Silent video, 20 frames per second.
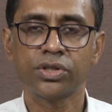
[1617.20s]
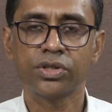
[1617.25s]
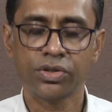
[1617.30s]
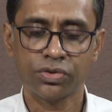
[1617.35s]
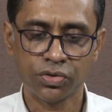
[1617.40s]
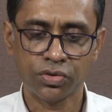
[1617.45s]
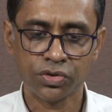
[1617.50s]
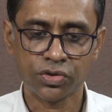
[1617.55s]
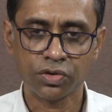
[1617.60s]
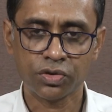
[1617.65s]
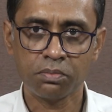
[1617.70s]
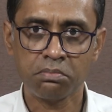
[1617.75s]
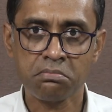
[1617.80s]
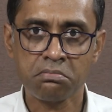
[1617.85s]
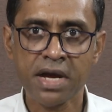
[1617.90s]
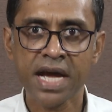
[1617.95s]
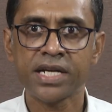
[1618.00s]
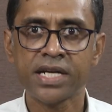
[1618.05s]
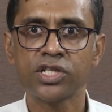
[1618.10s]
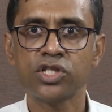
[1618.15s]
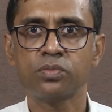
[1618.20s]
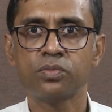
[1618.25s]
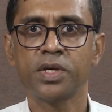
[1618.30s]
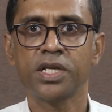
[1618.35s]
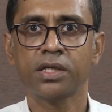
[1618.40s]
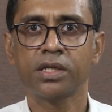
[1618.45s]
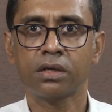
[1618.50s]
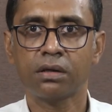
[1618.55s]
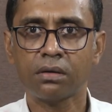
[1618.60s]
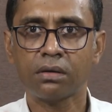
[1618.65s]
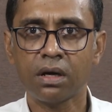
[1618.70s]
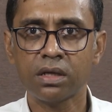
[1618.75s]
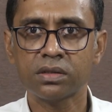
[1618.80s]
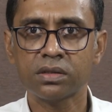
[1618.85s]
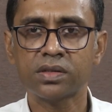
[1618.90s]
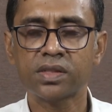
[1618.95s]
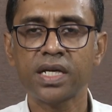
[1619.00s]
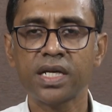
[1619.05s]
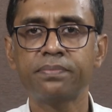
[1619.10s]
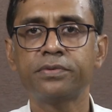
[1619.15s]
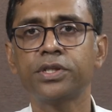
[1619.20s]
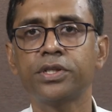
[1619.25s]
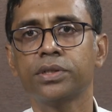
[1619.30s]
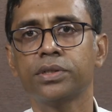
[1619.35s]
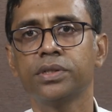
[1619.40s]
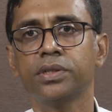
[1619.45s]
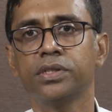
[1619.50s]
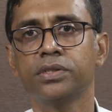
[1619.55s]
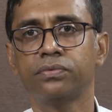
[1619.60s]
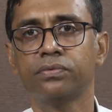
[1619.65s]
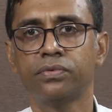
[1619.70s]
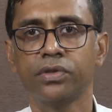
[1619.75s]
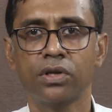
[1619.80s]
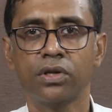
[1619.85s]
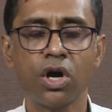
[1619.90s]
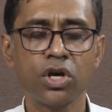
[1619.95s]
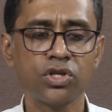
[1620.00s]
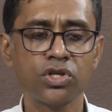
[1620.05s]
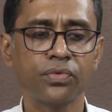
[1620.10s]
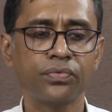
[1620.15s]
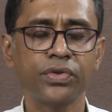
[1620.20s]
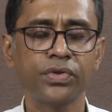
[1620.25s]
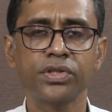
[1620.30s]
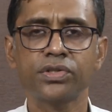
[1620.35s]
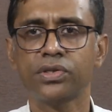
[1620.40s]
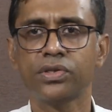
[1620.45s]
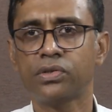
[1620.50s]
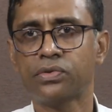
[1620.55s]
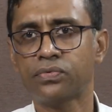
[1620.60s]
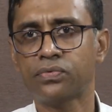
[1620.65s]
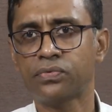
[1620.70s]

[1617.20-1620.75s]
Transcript: resource management concept, is philosophy, is